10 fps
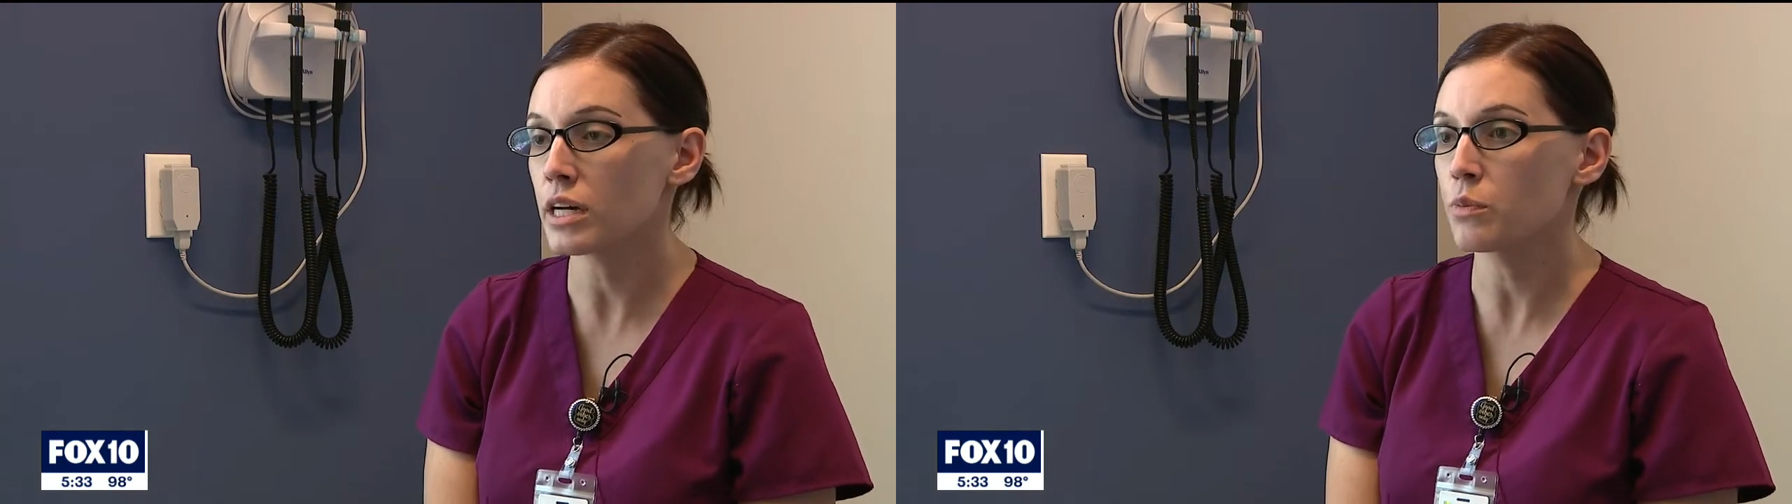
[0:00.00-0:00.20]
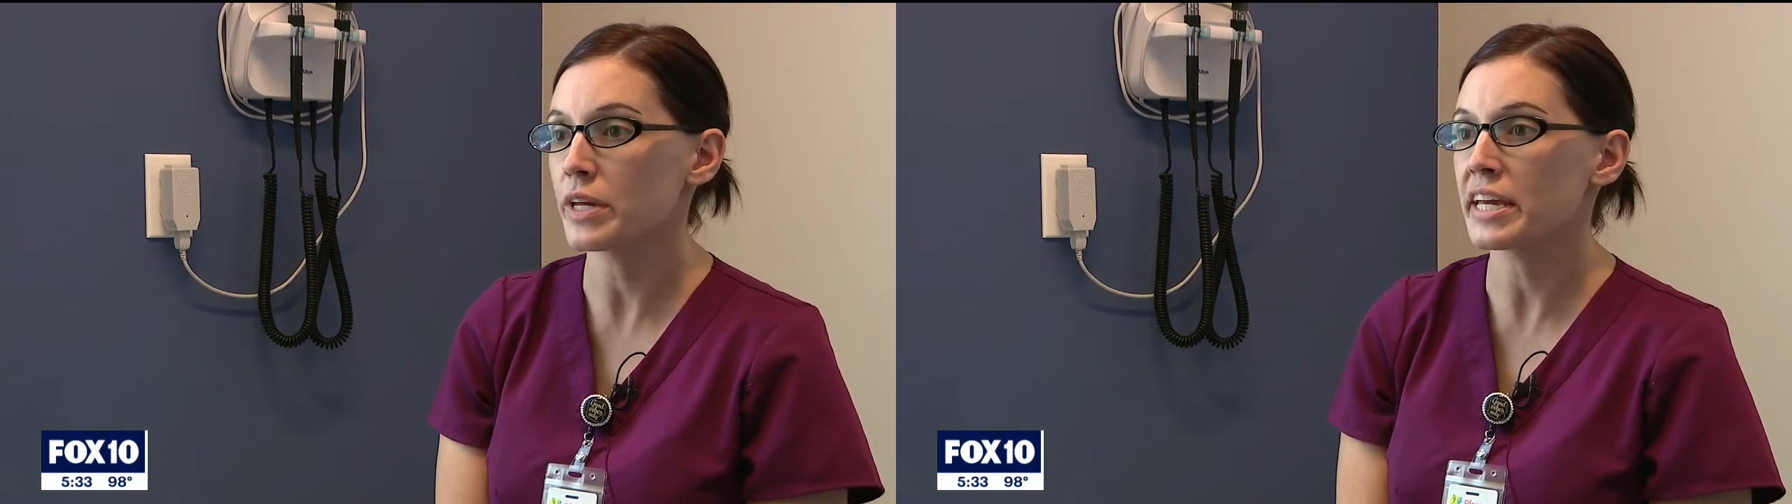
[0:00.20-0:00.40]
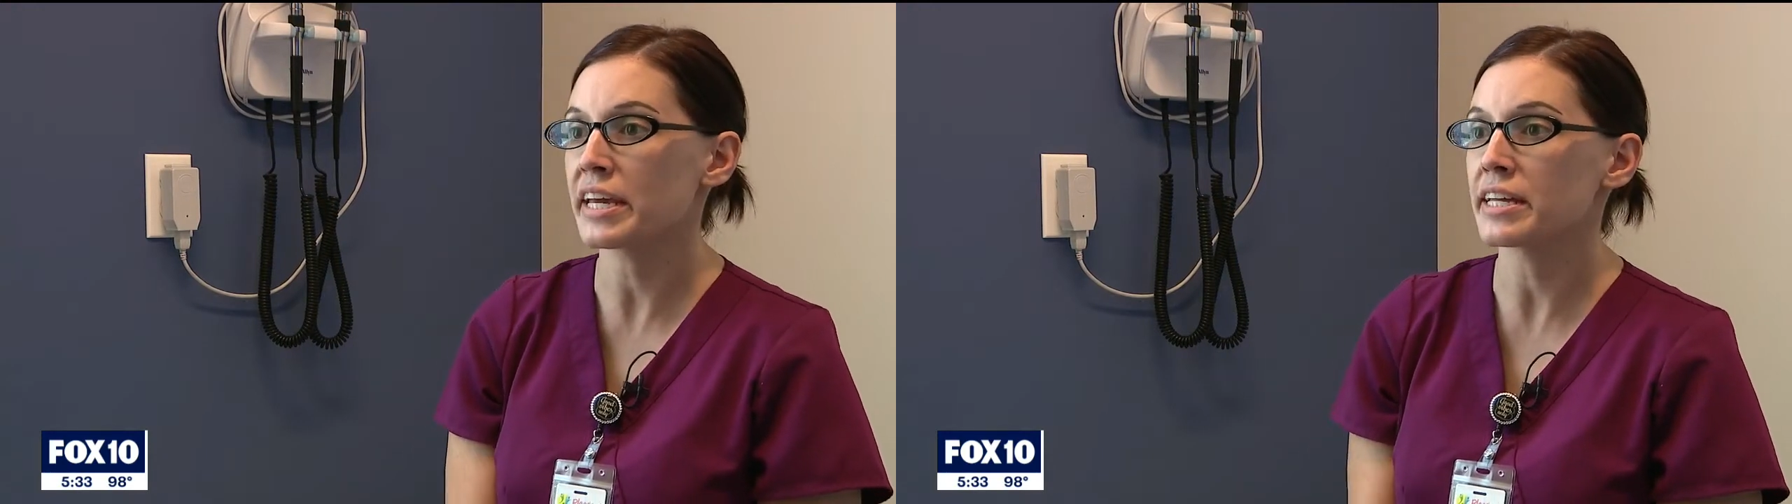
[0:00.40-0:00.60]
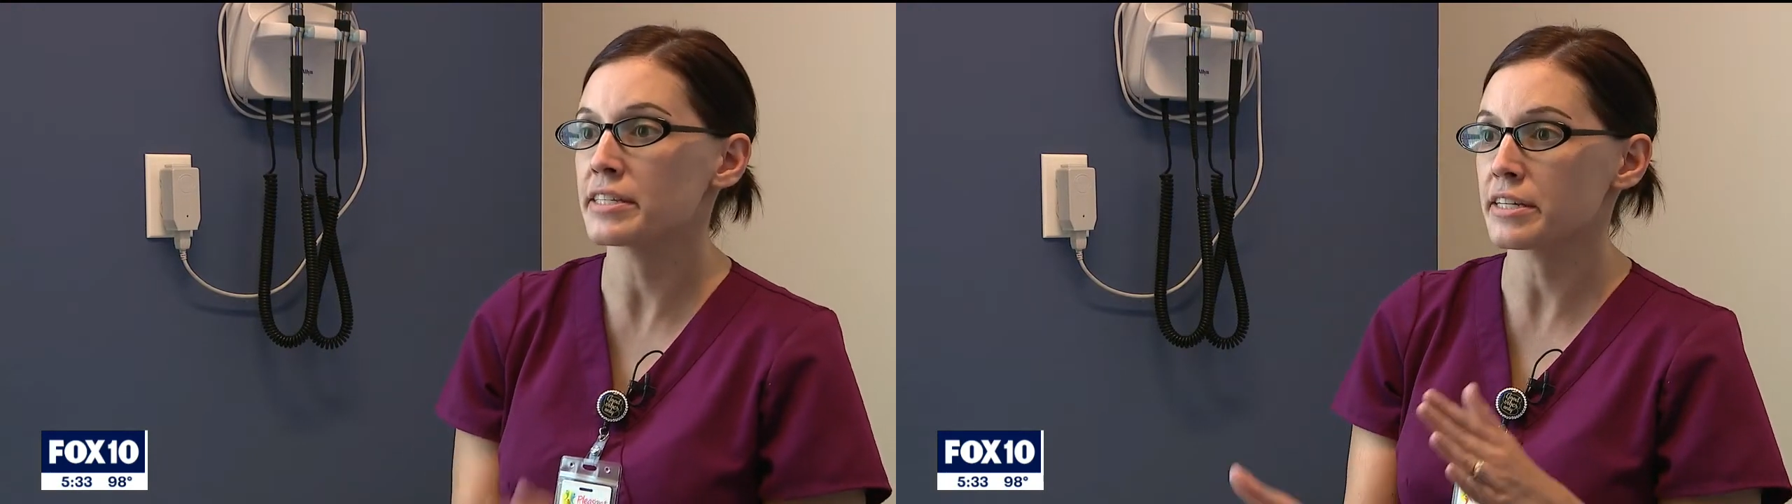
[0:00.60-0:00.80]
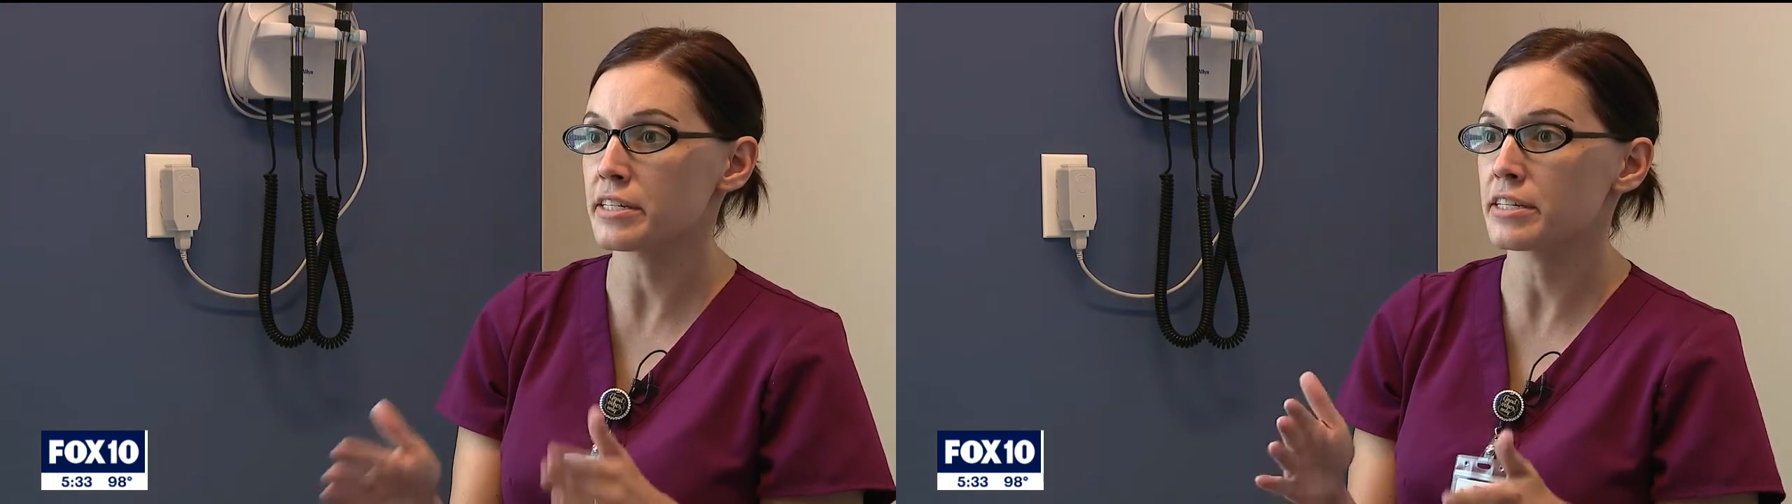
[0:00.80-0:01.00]
um, we can get
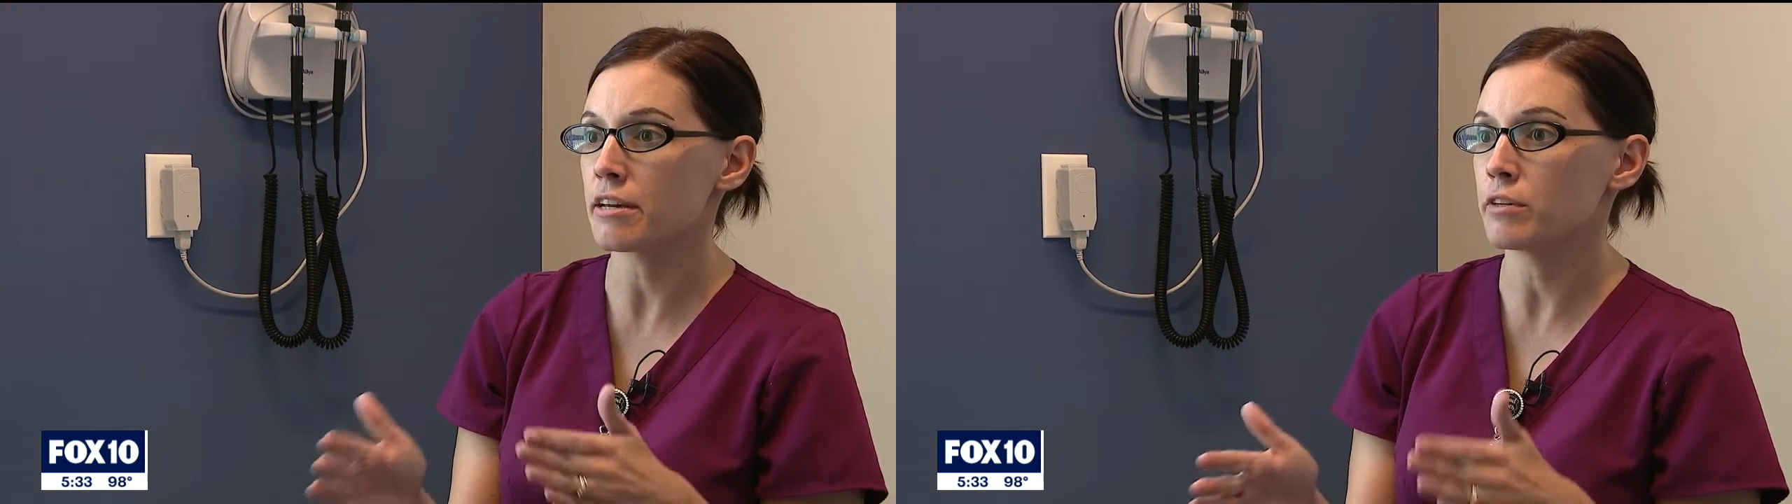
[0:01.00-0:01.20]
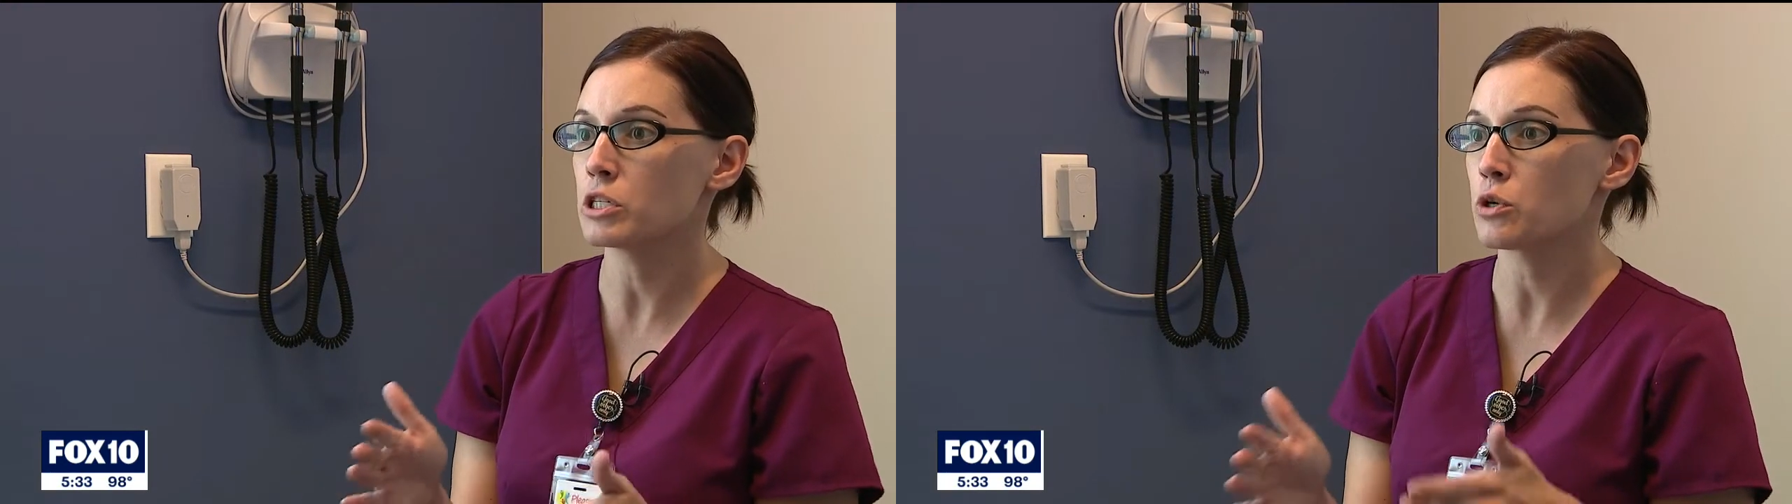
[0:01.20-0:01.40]
six to seven